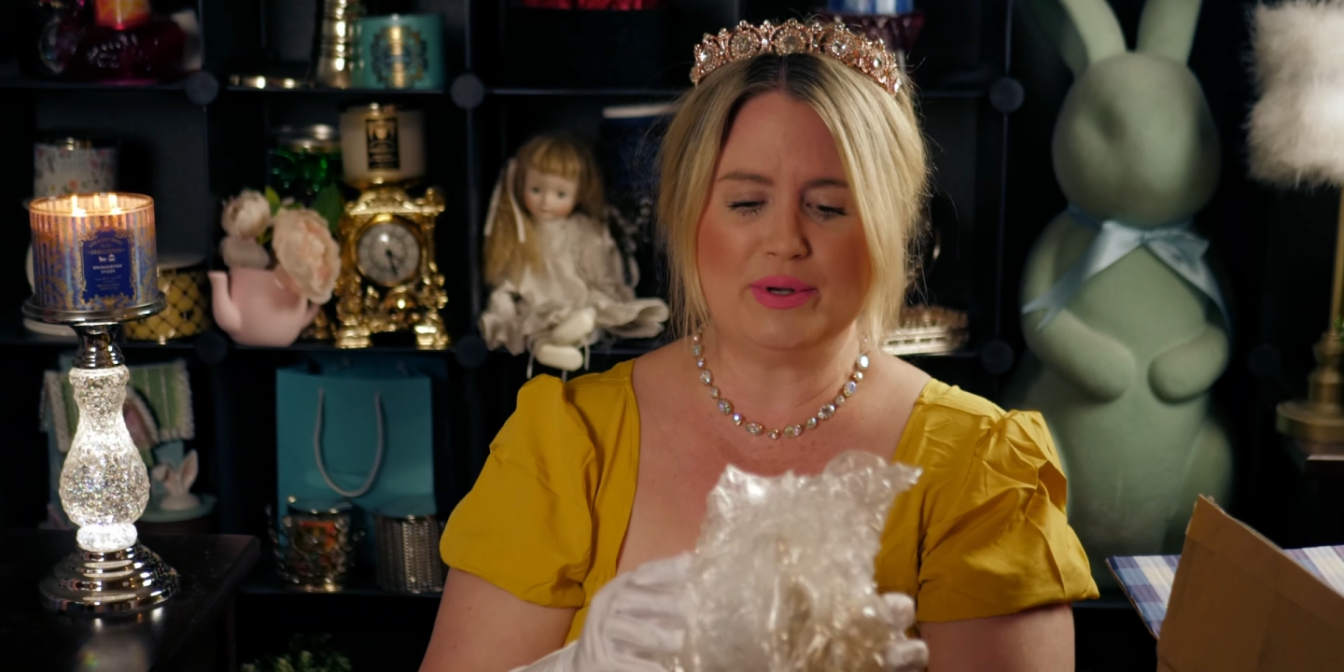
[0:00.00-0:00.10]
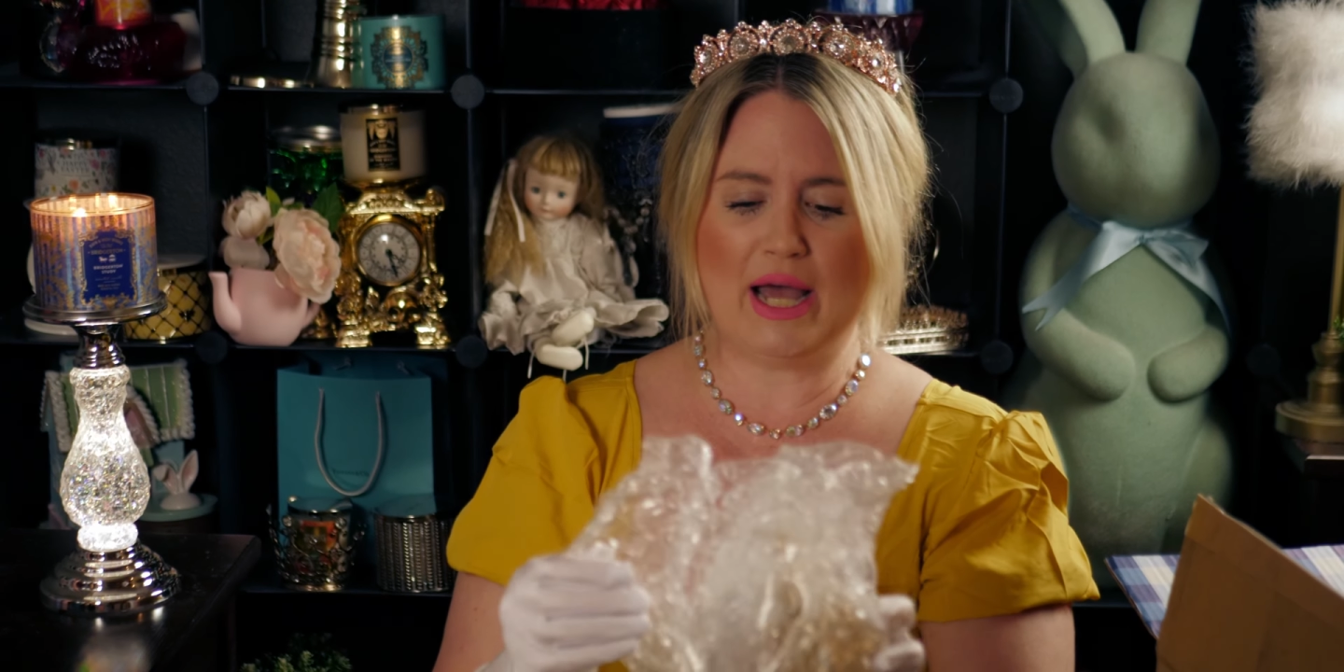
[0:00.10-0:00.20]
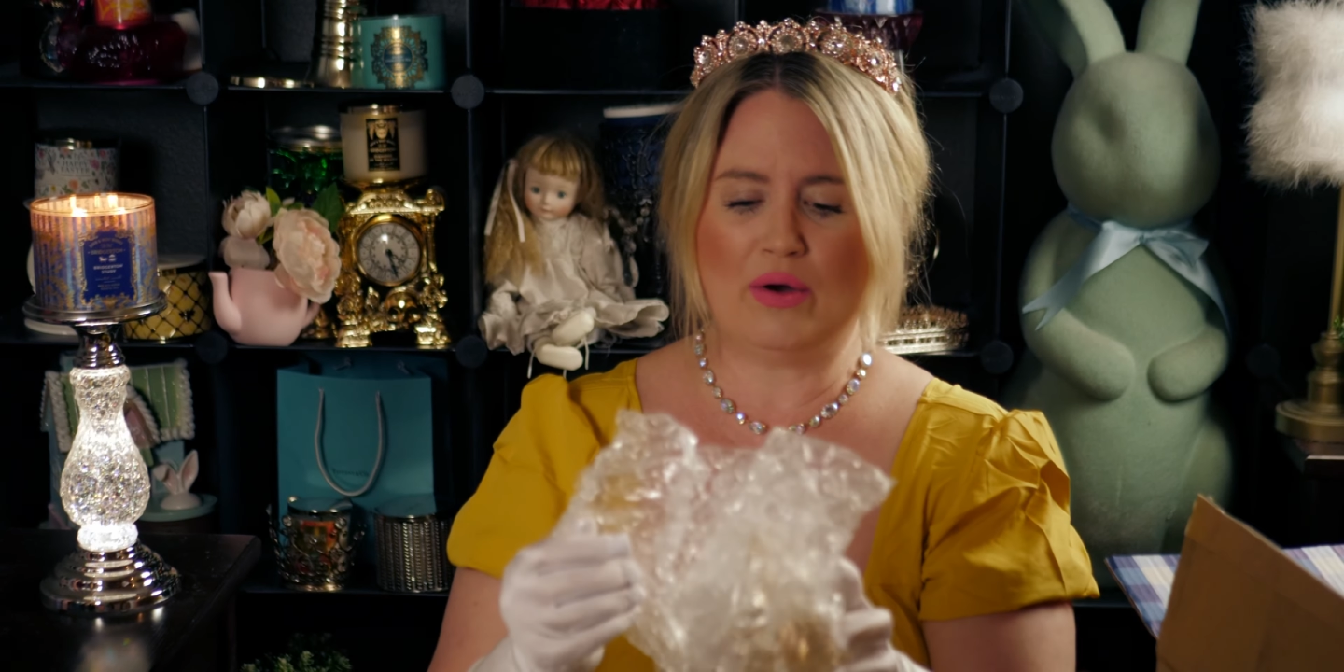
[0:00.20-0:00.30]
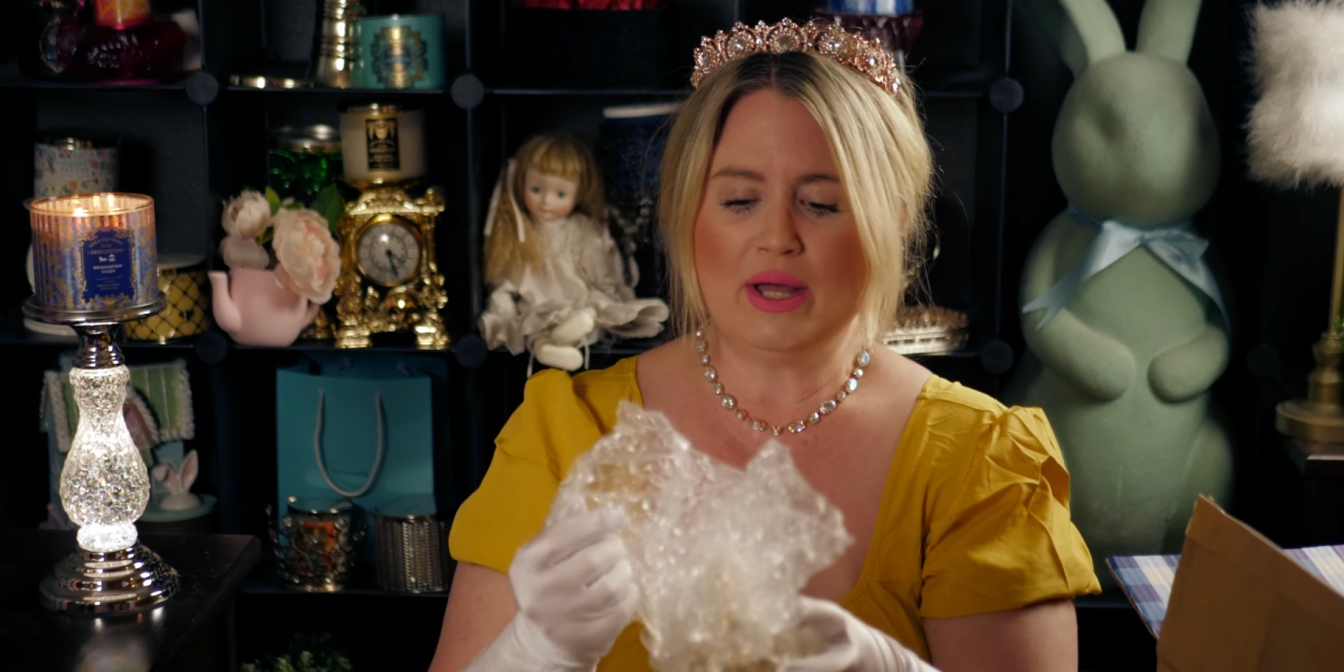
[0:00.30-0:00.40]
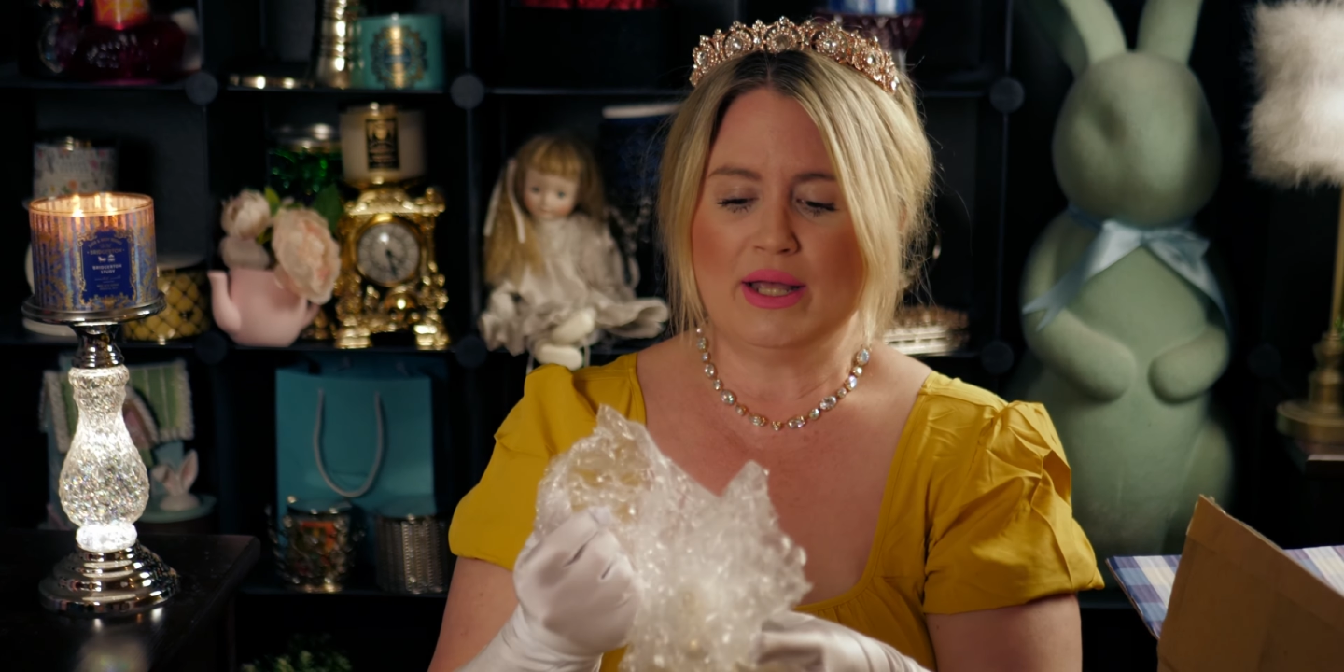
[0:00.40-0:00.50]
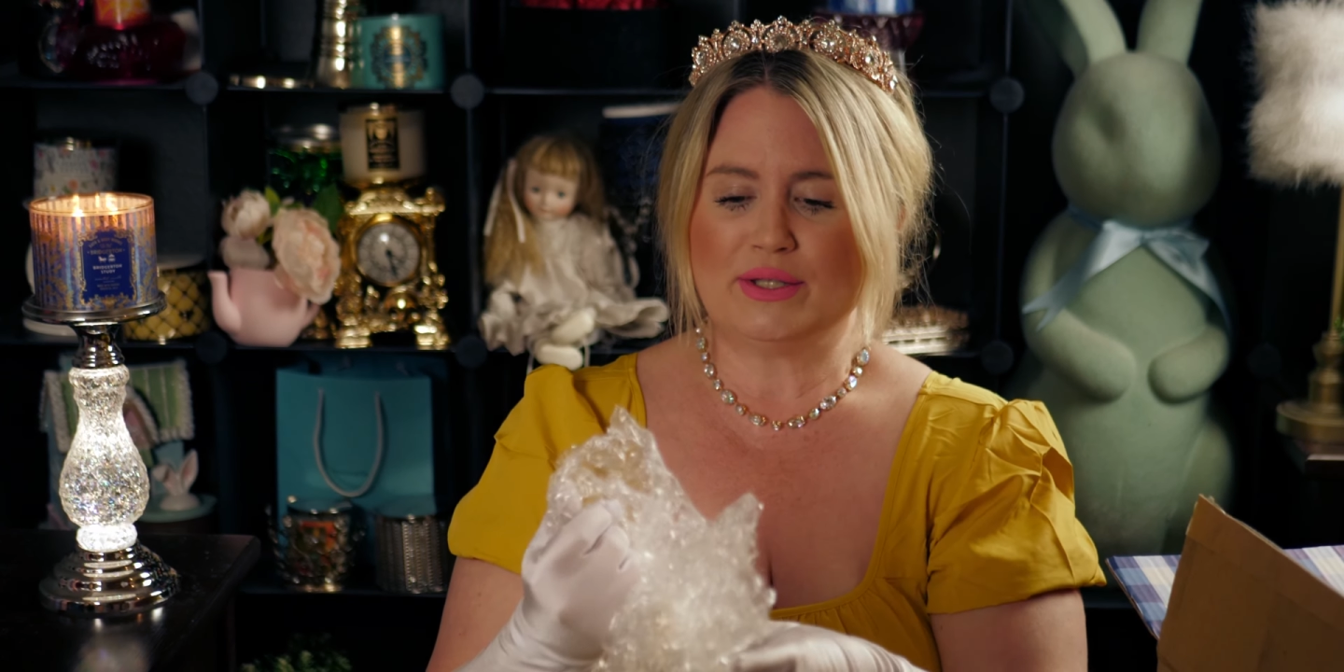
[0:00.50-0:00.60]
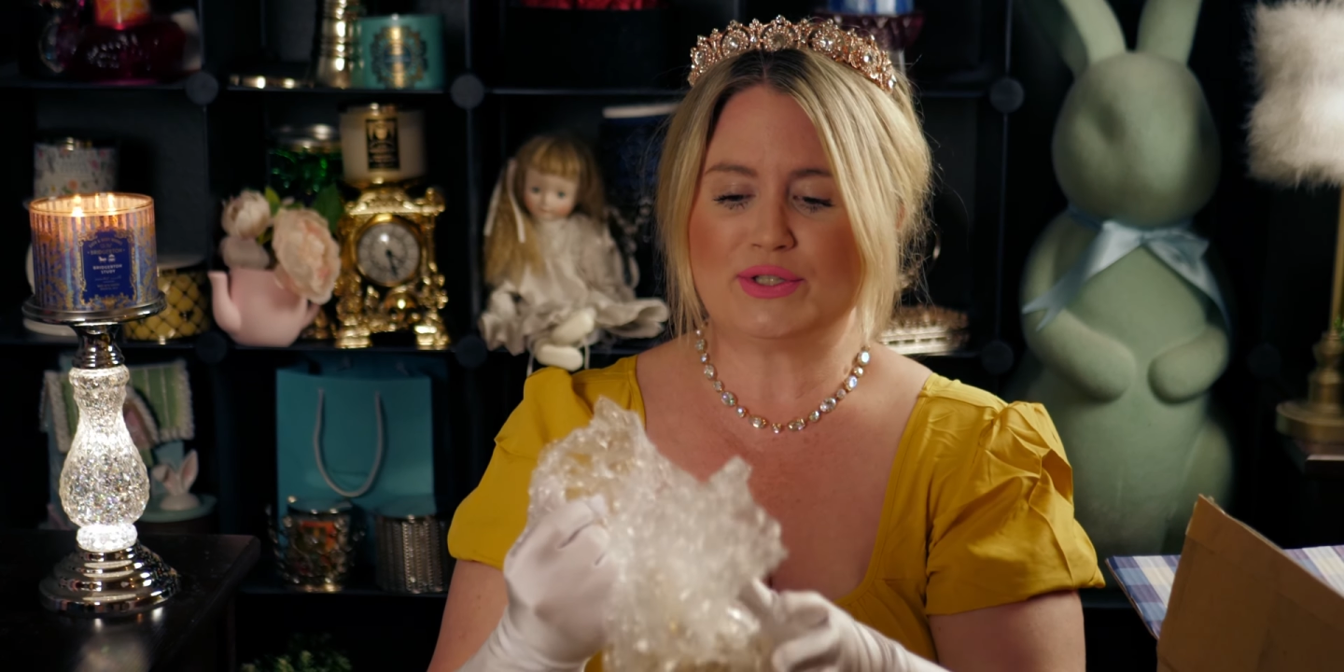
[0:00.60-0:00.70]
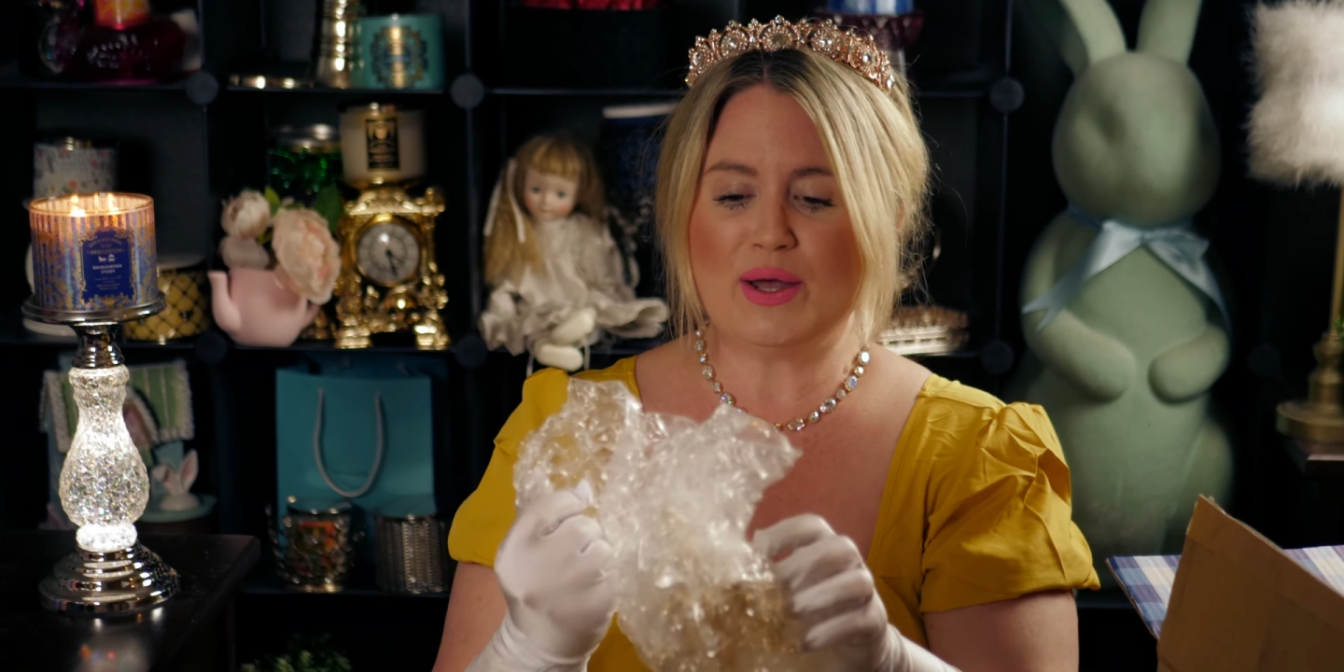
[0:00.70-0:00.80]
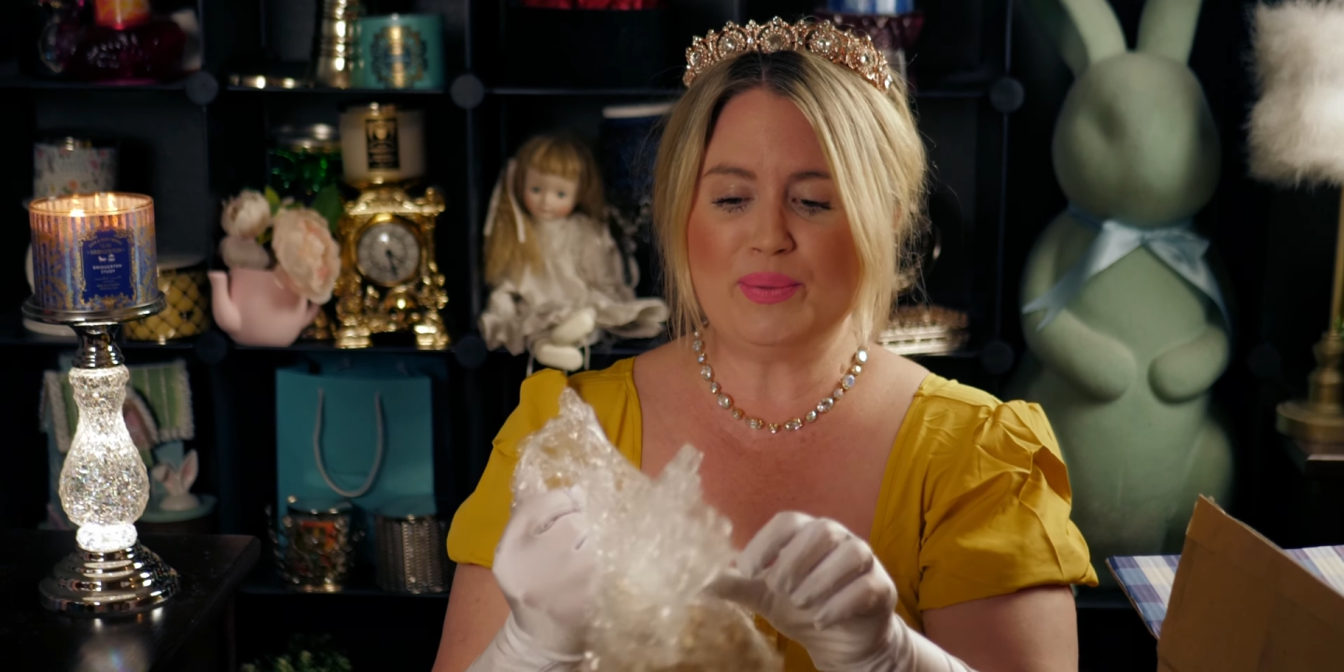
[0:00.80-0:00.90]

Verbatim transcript: Now, some